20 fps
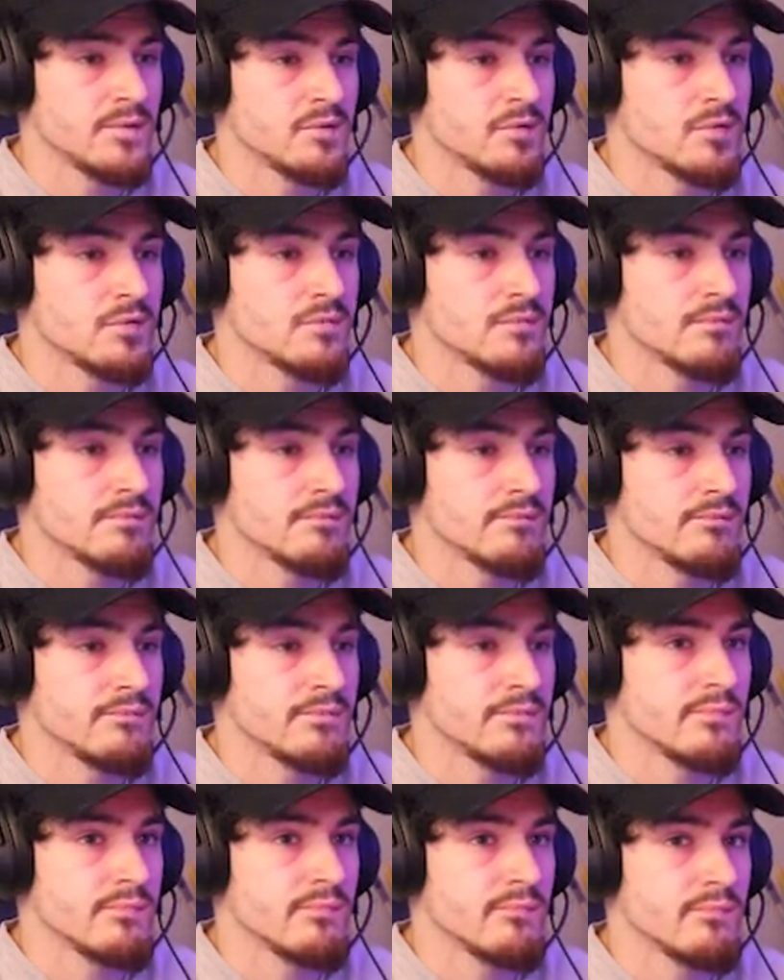
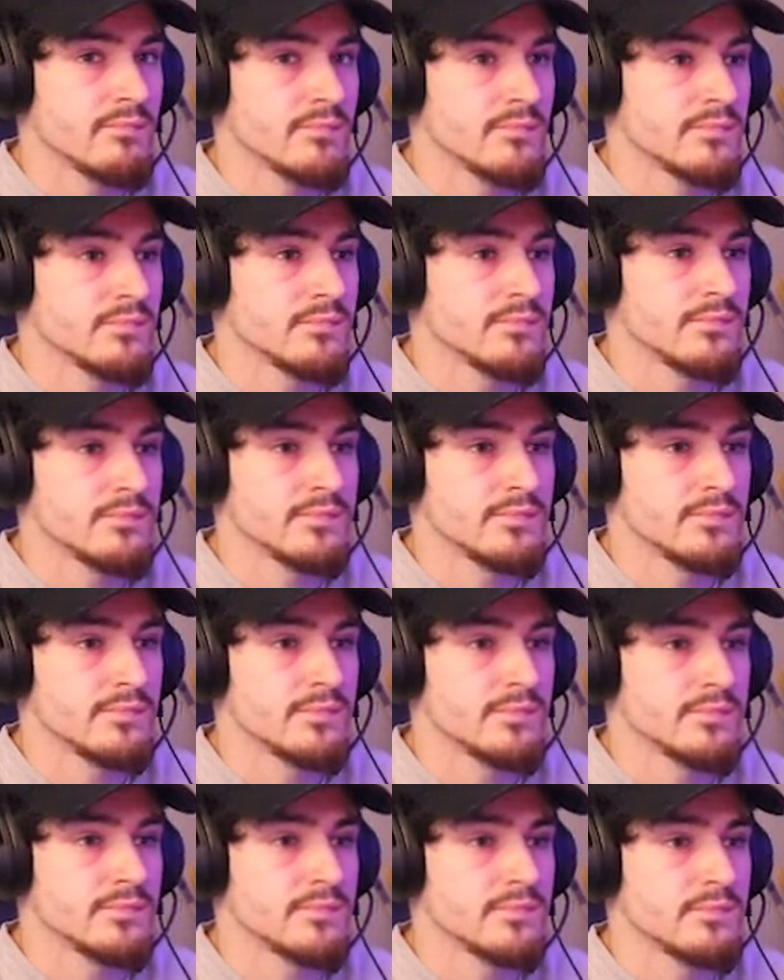
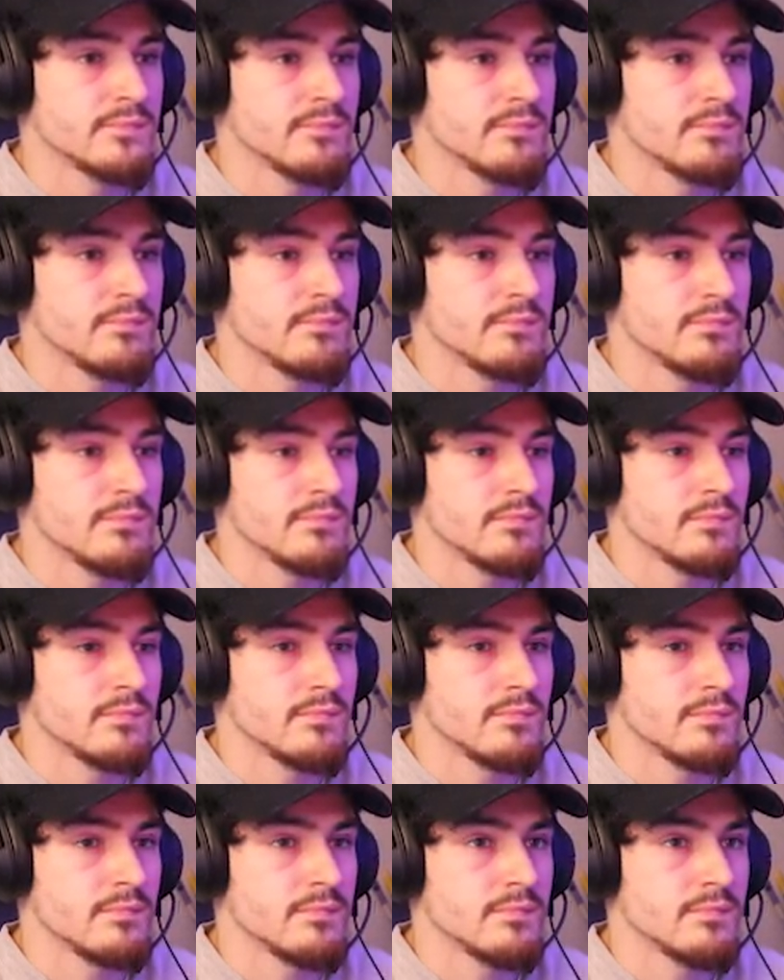
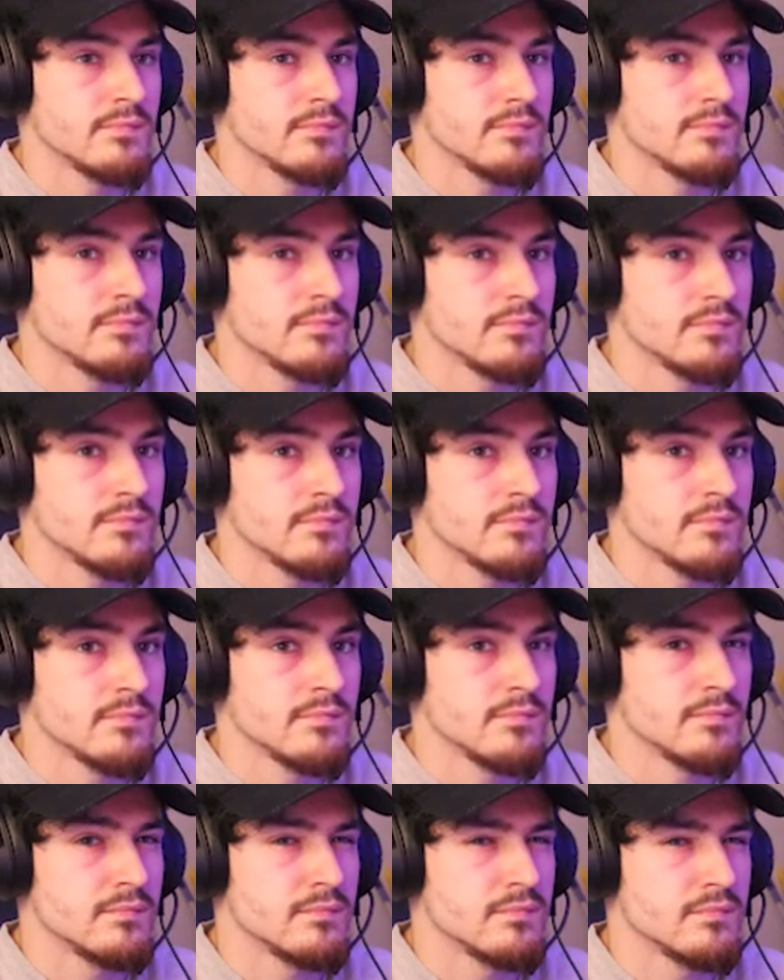
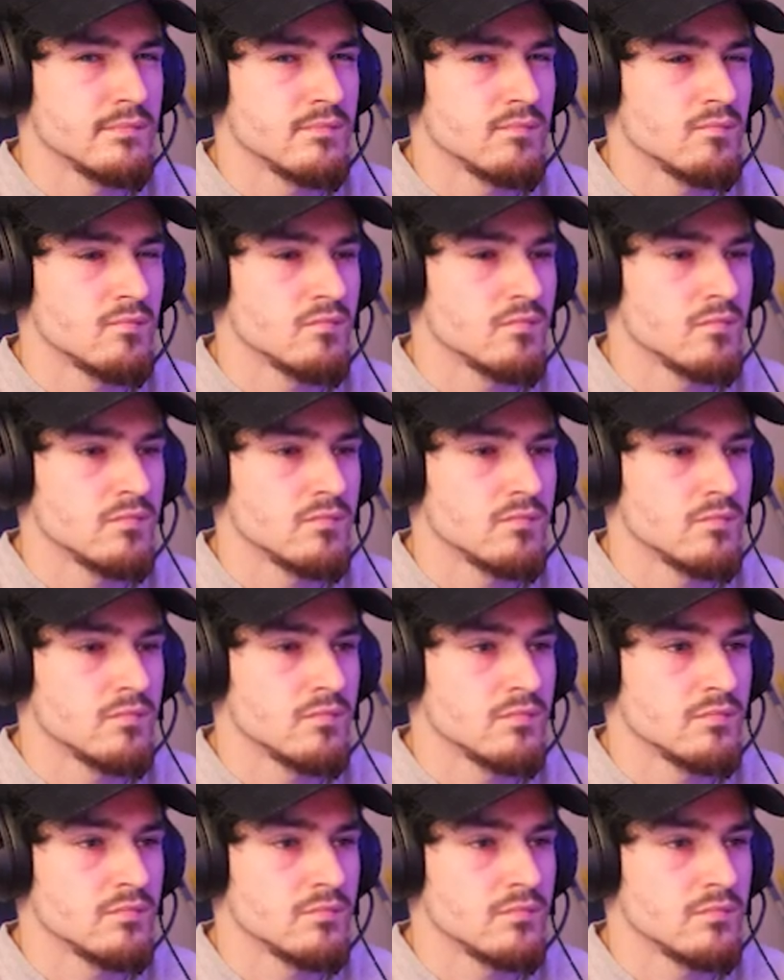
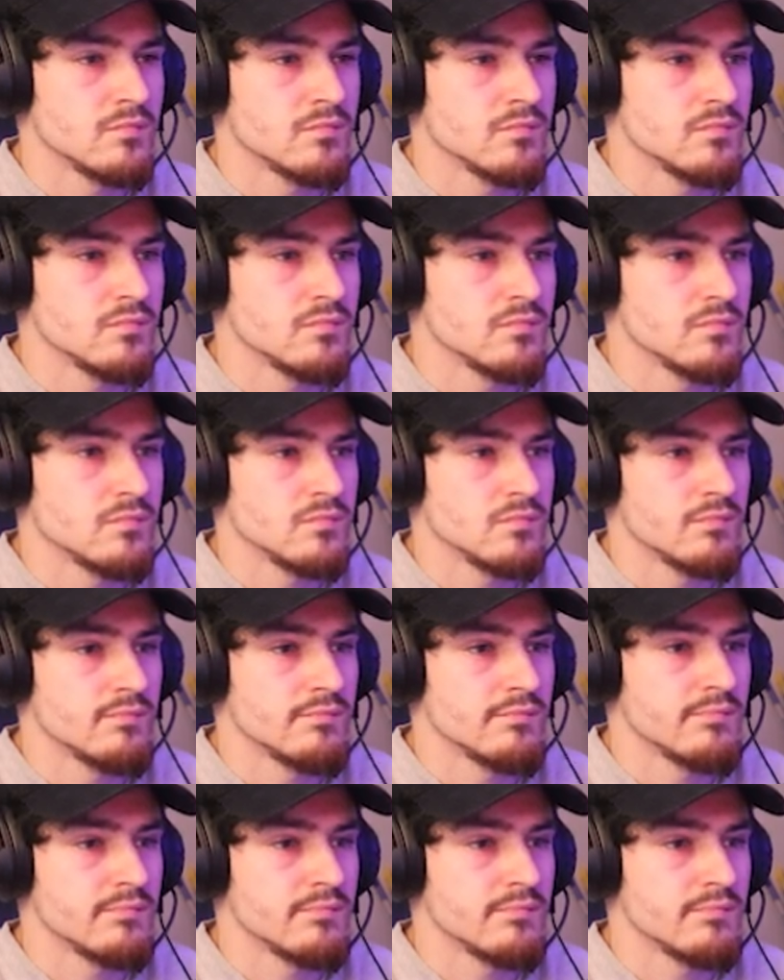[no speech]